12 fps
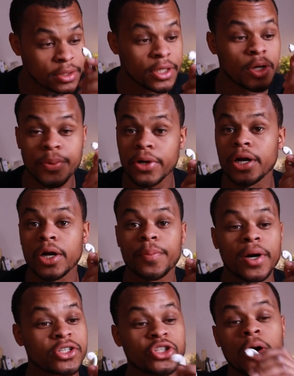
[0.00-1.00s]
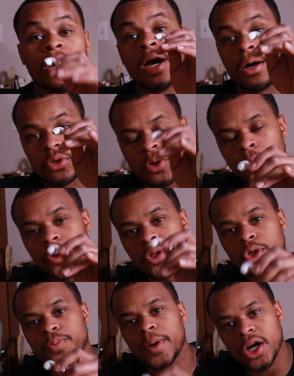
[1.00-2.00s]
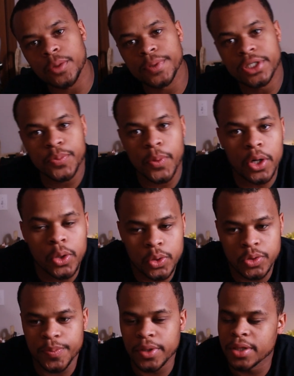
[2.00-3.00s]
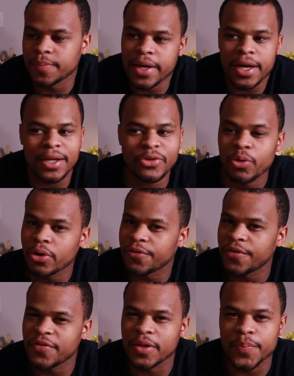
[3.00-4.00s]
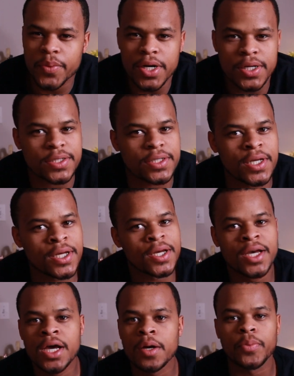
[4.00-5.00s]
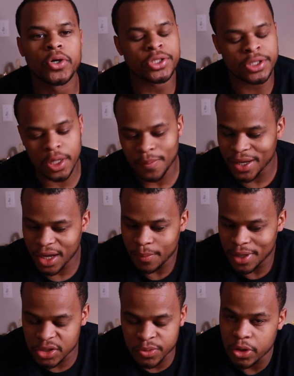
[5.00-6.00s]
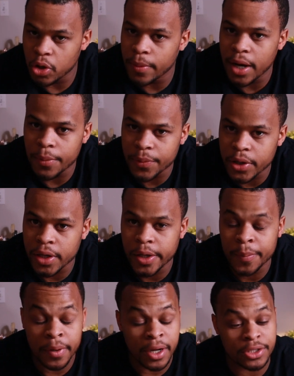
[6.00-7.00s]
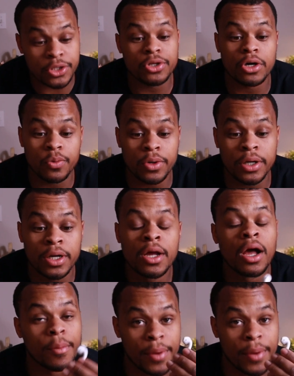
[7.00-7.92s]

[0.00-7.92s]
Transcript: Get a pair of AirPods. I was gonna go get those Power Beats Pros, but man, $250 is pushing. I'm like, I might as well go buy a pair of AirPods. And you know what?